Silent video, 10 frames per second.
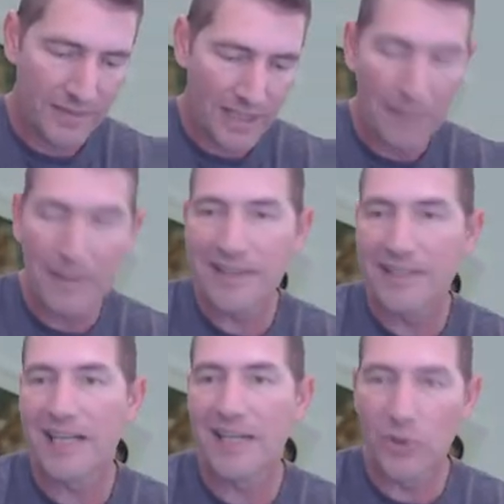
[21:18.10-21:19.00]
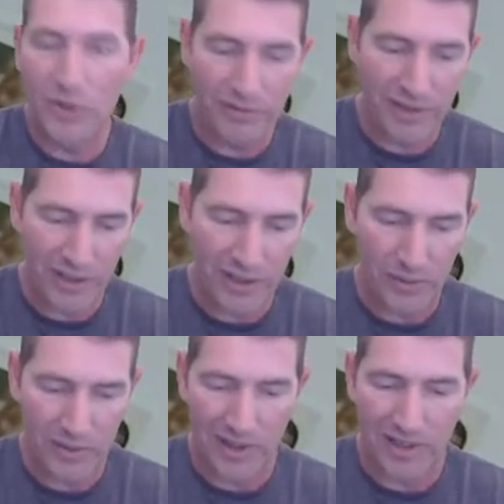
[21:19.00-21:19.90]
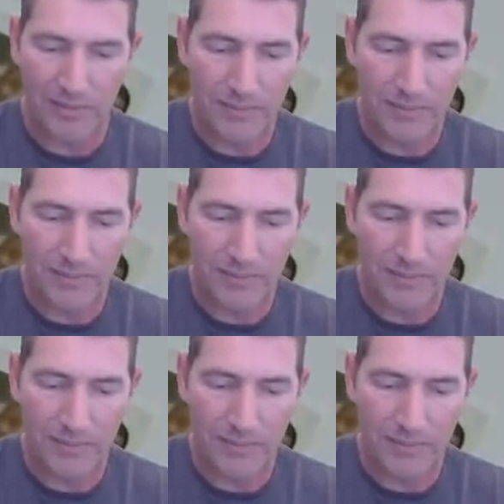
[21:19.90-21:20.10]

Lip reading: How about this? I do the video, right?